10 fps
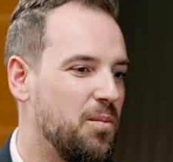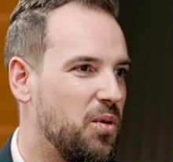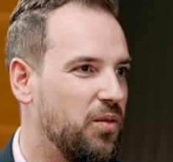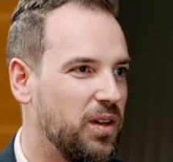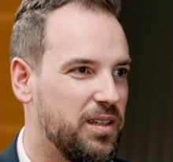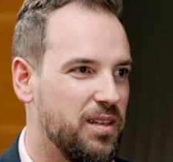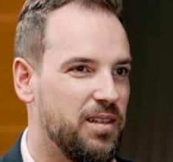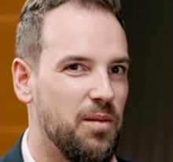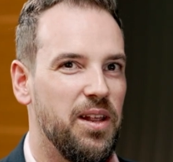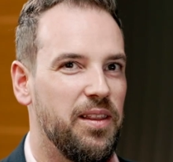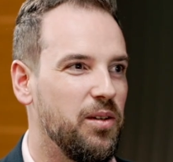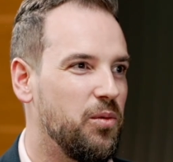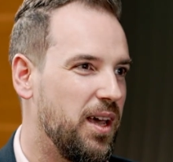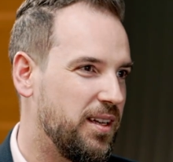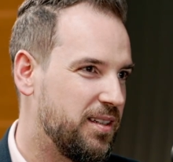Perfect. Simon, I think
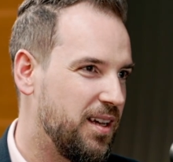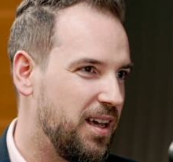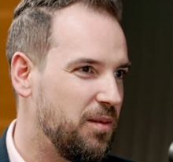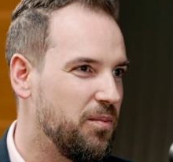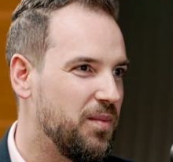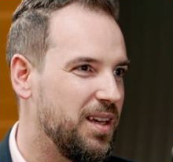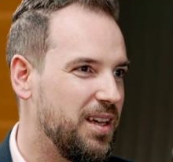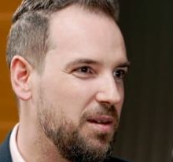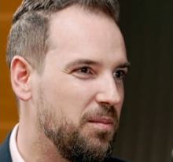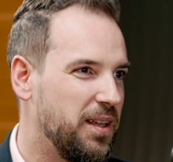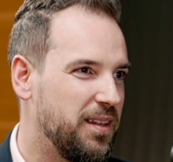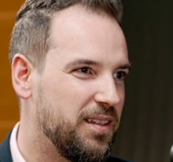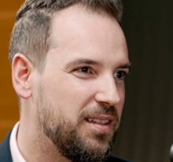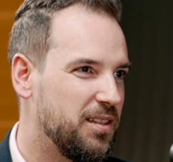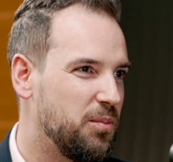we're at time. Um, I think
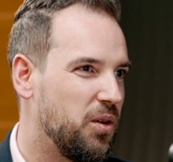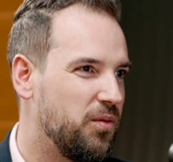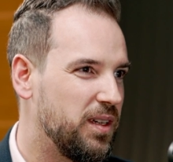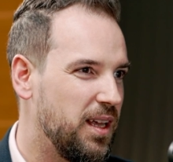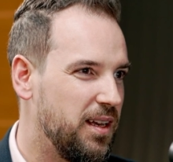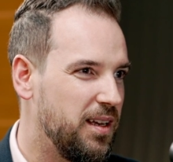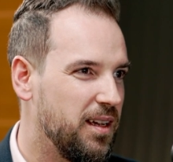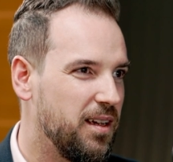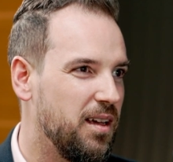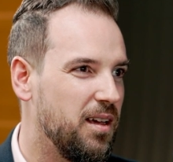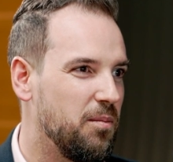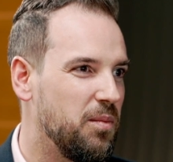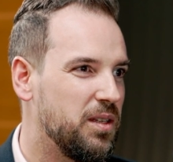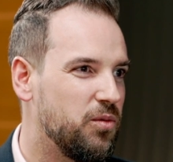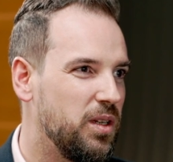this is a perfect ending. Um,
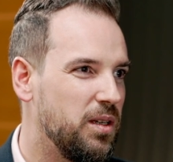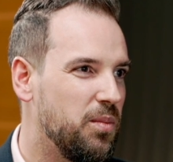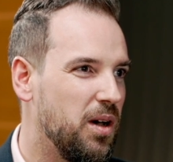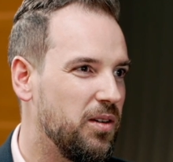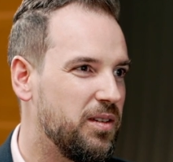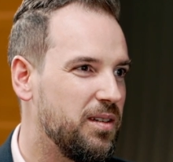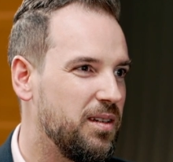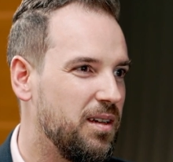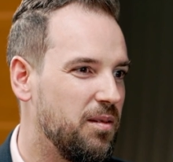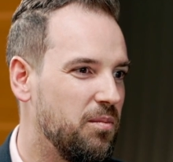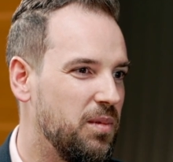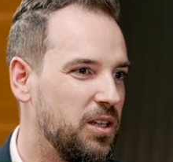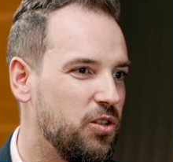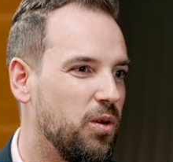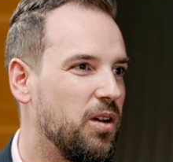it's really about um,
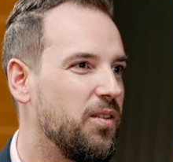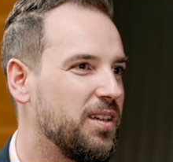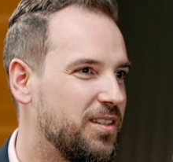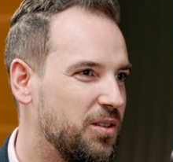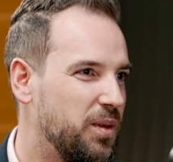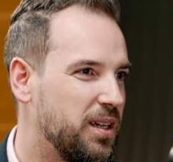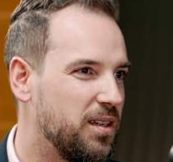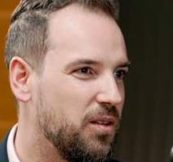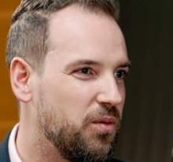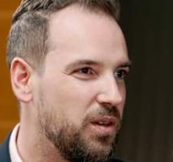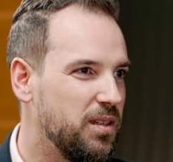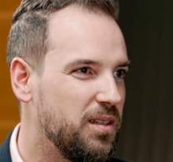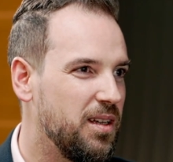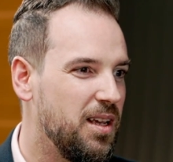each one of us to make a difference.